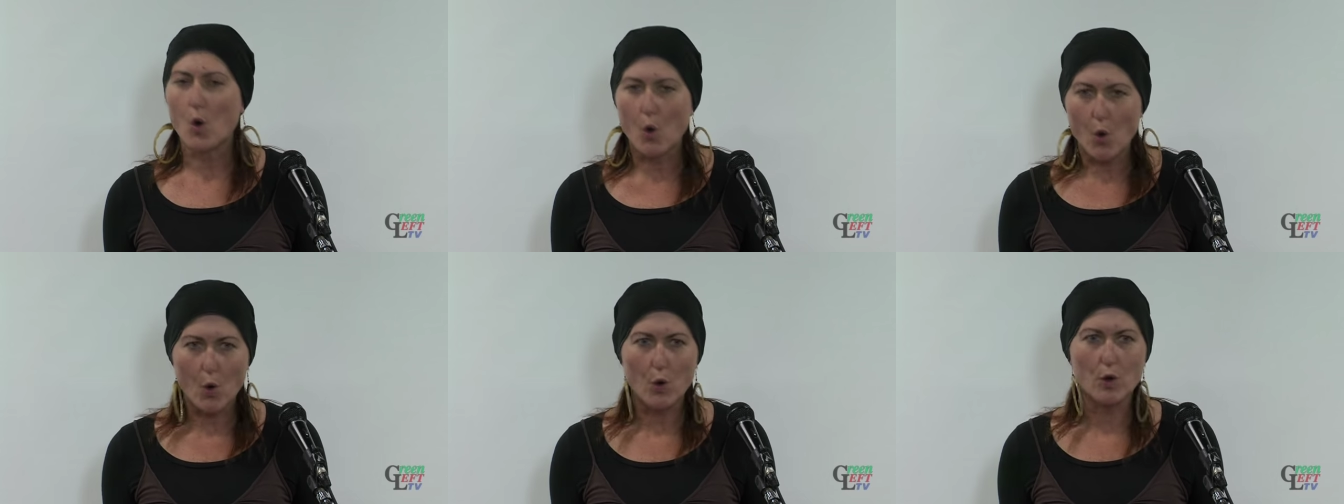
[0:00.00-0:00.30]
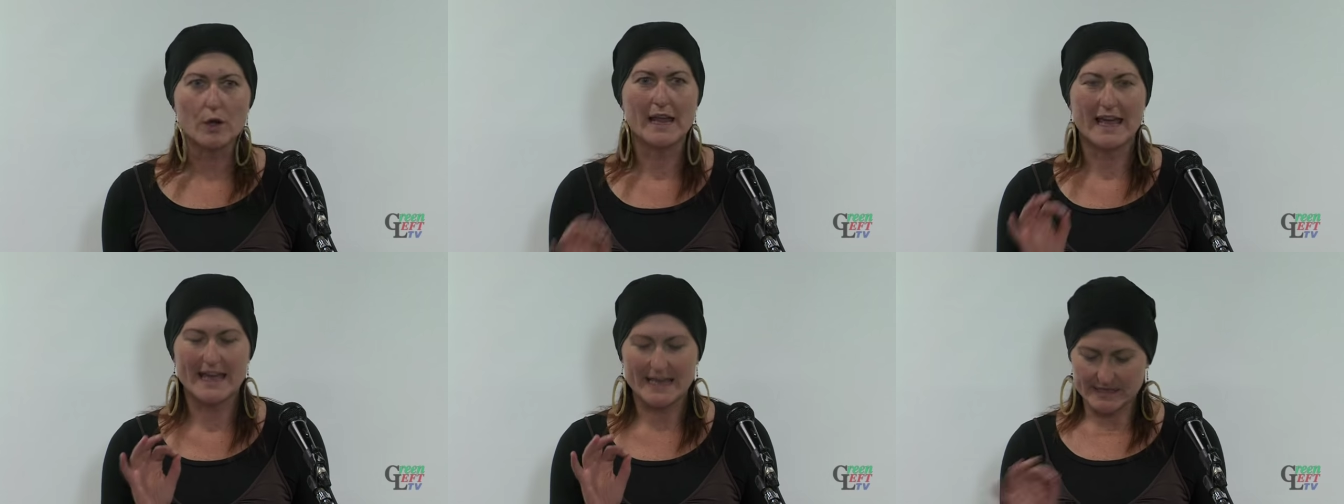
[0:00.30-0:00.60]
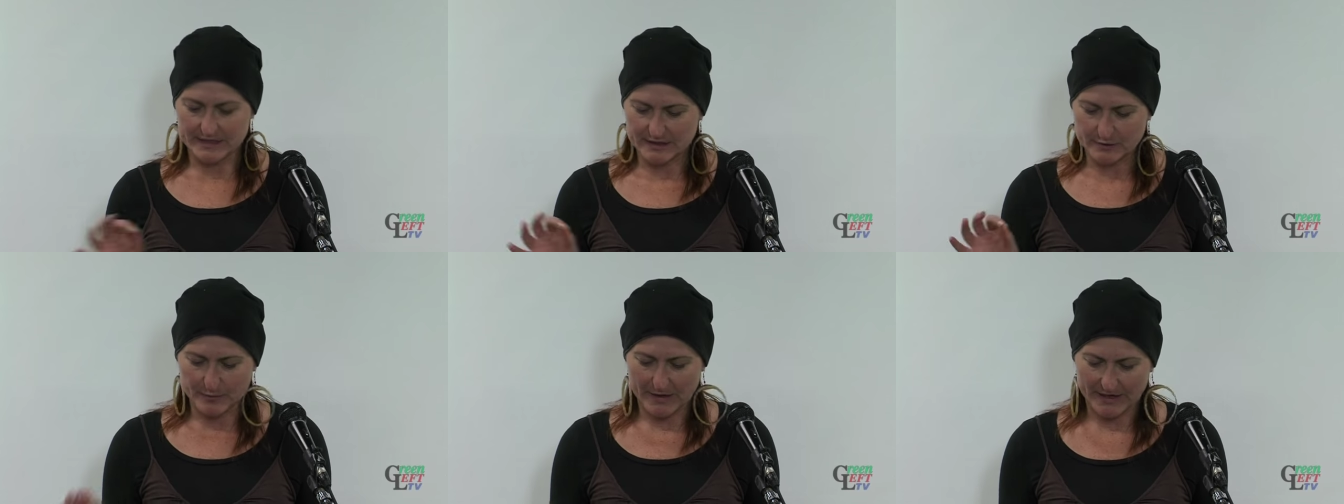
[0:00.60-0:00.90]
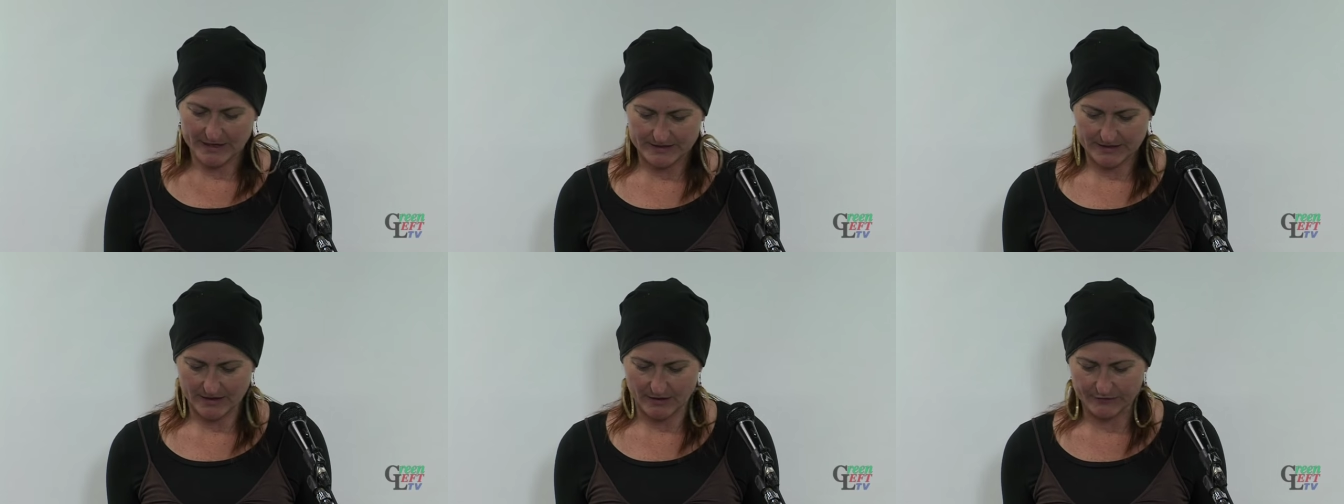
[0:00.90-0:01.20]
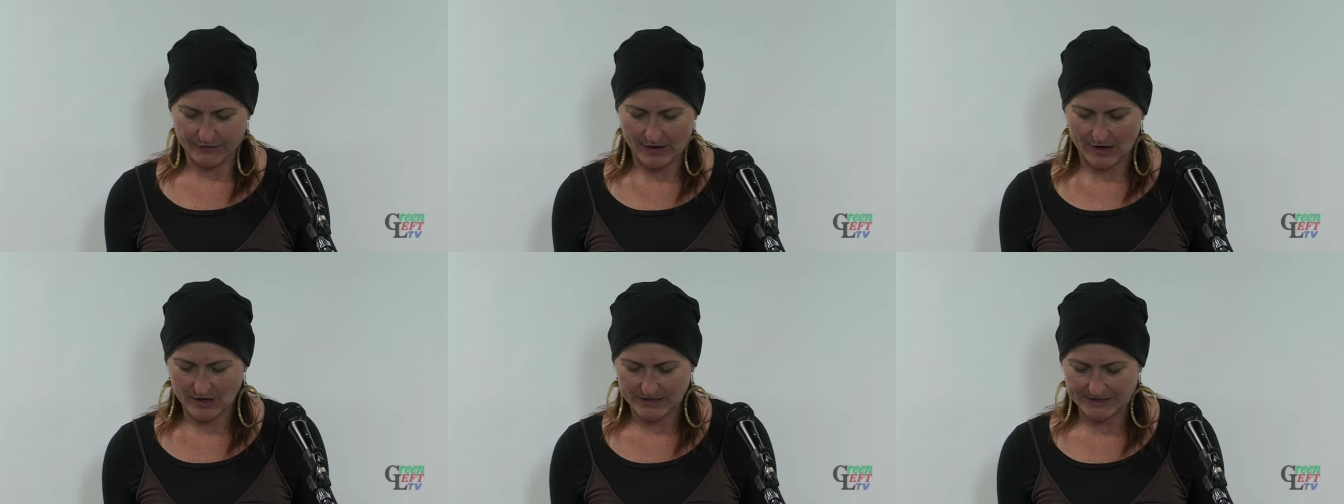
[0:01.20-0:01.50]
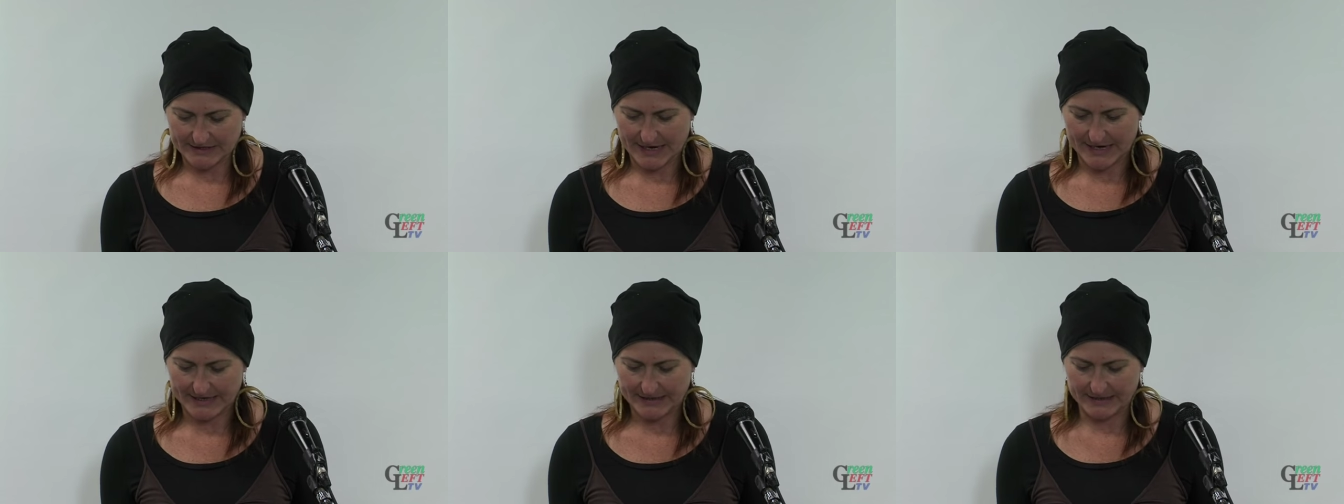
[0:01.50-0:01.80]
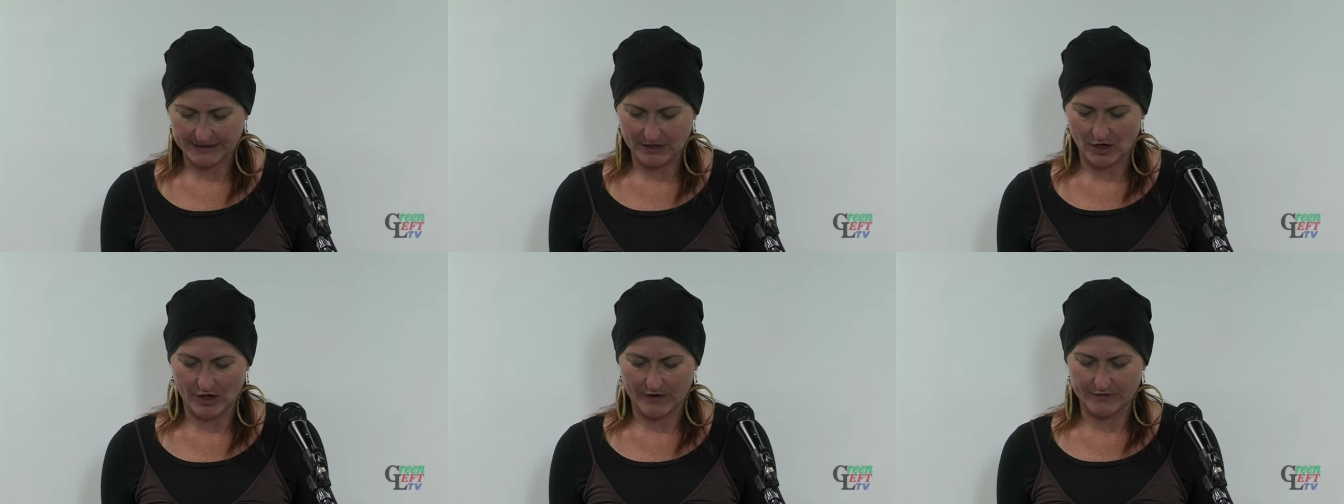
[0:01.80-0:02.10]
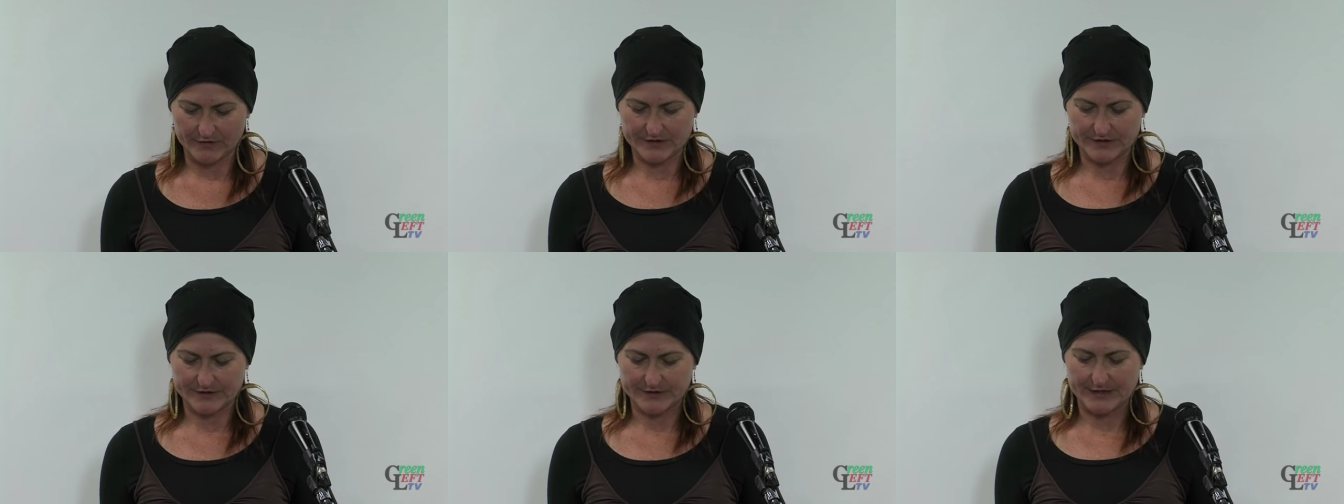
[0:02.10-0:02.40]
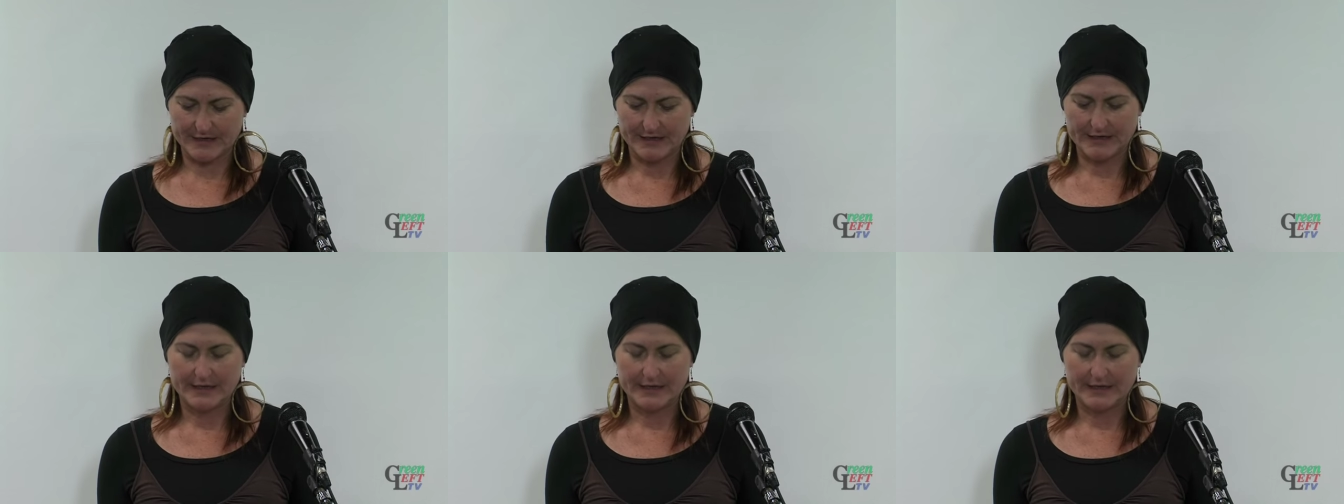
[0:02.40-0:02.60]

all aspects of our daily lives,